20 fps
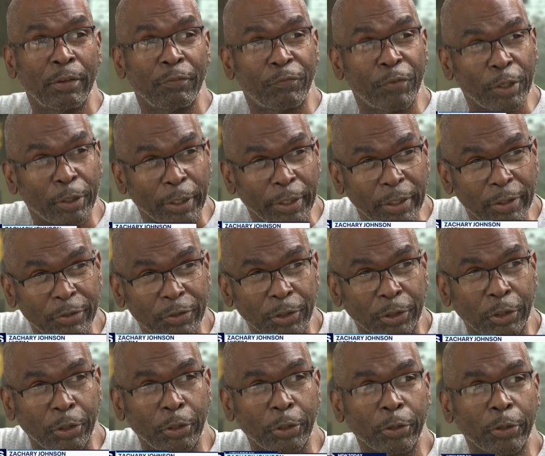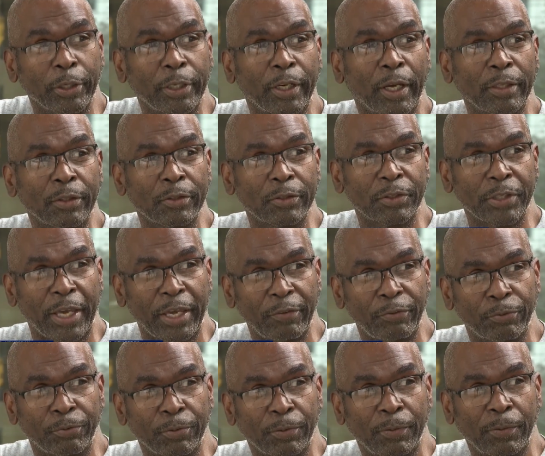feel insecure and unsafe
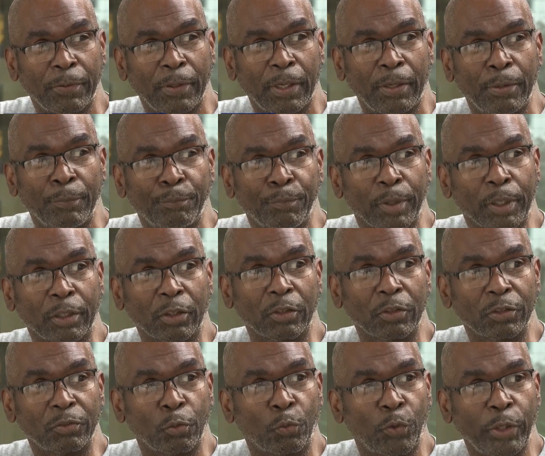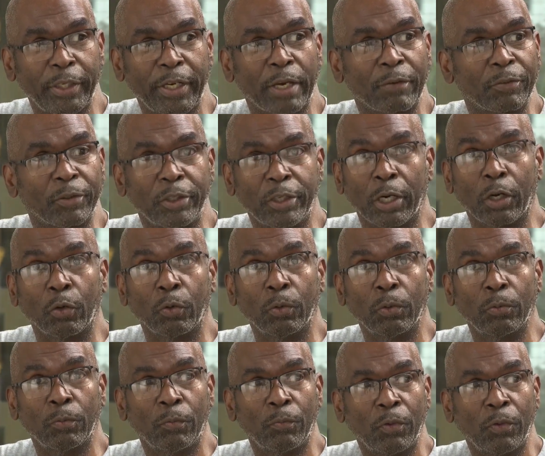because we never know